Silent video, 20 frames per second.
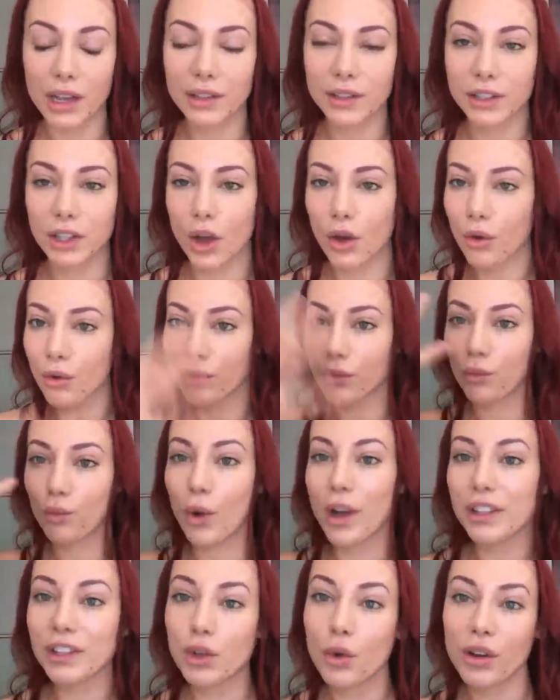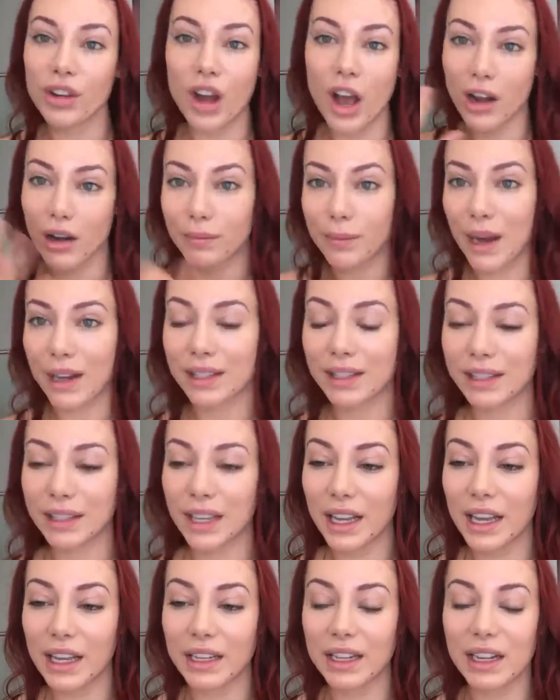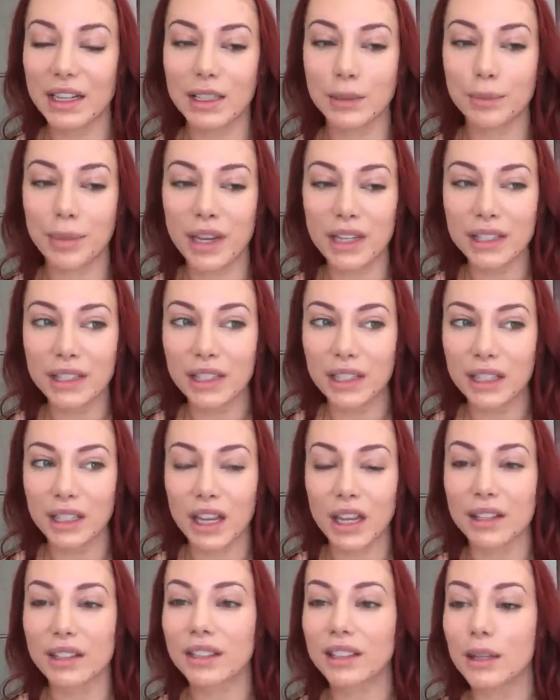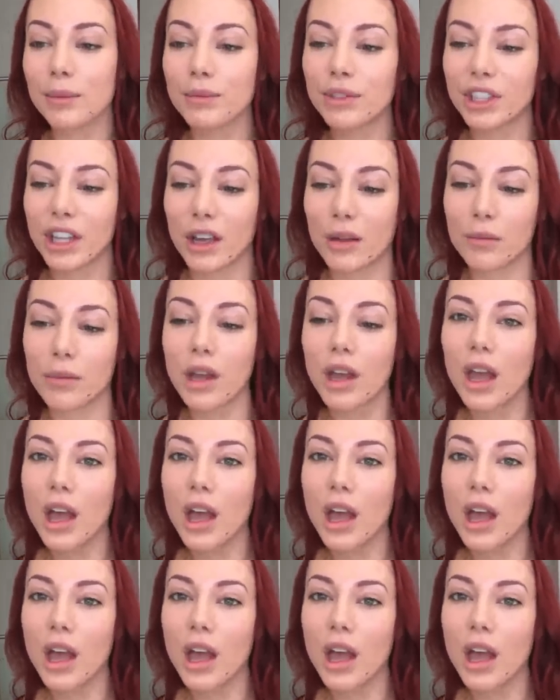So what's going on on my skin is basically a symptom